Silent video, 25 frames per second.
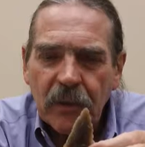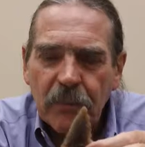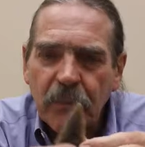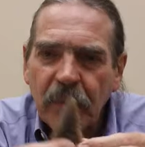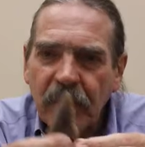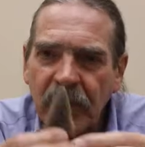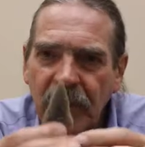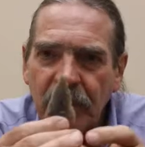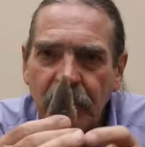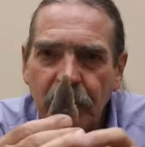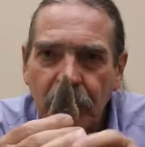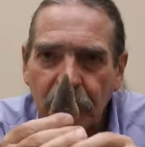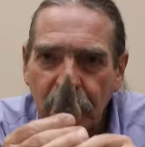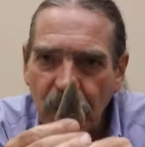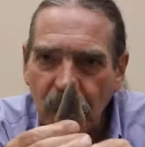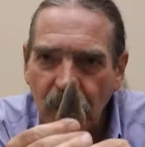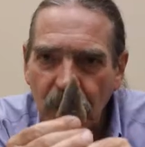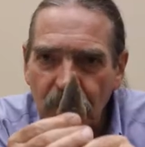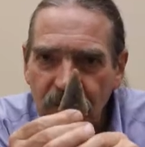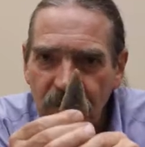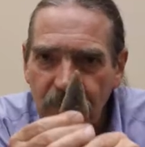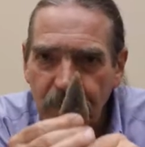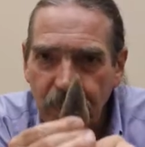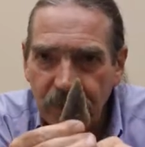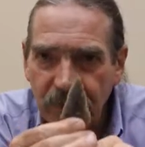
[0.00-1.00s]
But
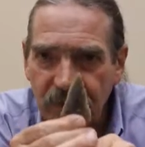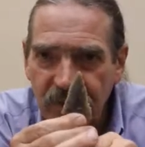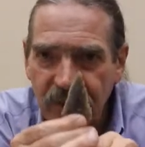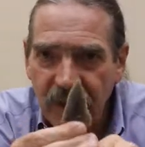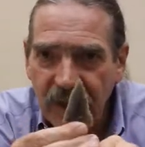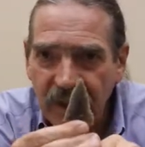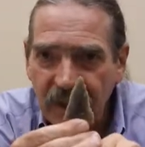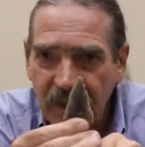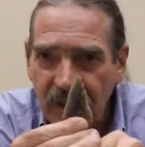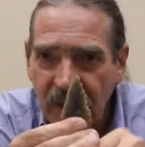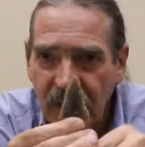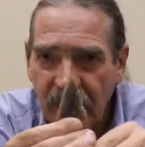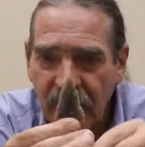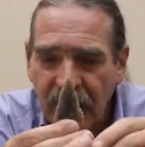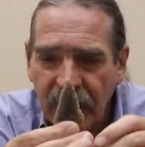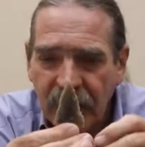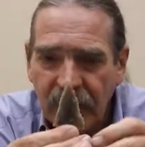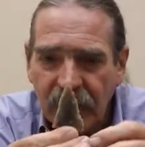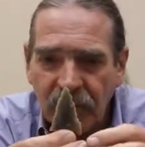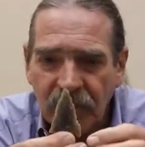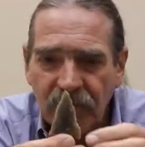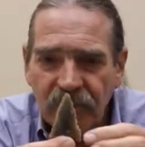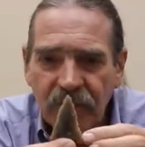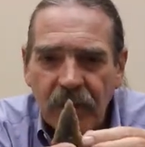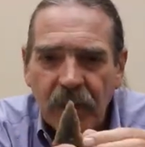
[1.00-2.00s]
most
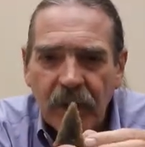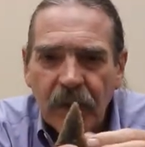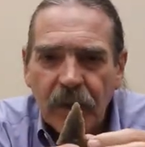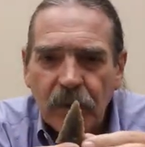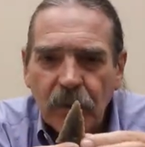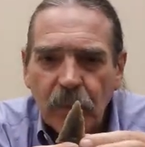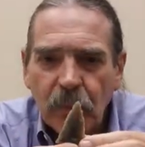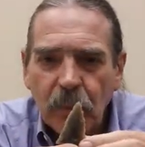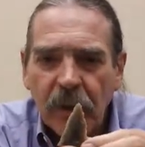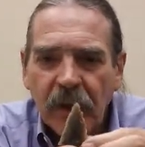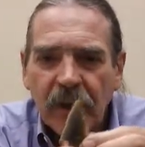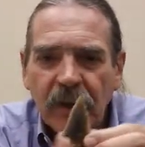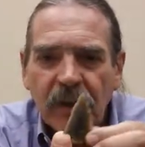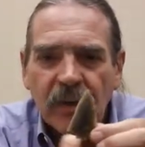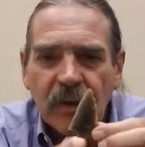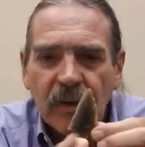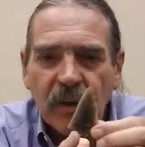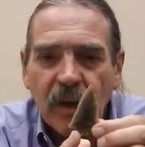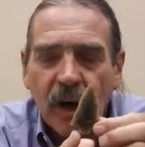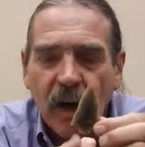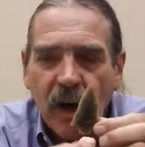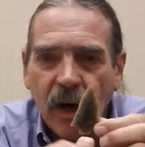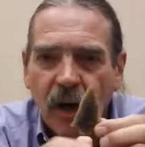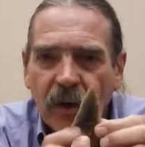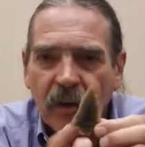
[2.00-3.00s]
projectiles were
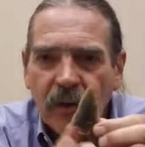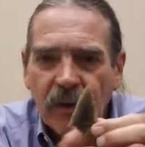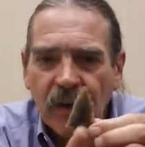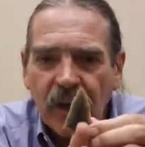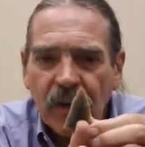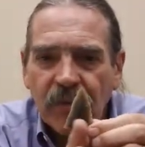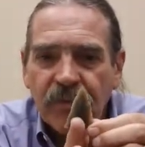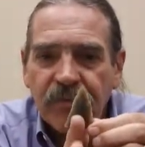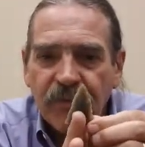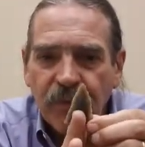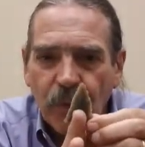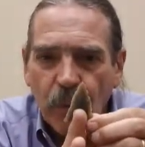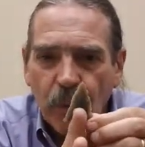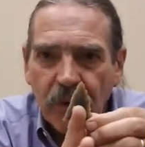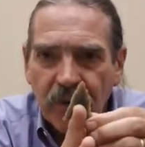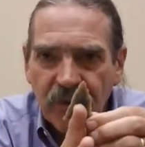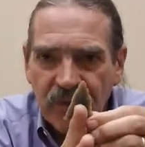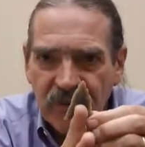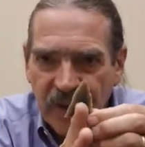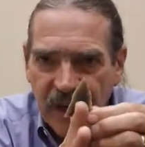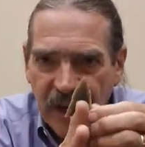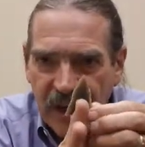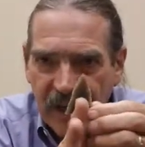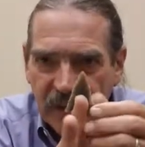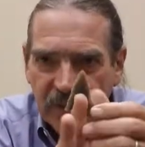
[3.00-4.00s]
on a
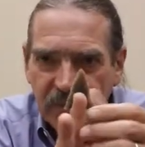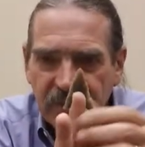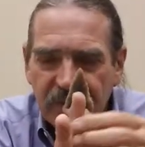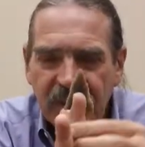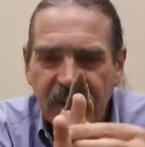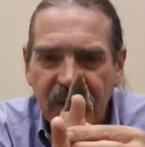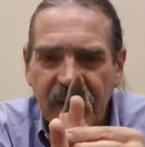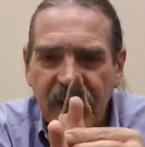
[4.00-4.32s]
foreshaft.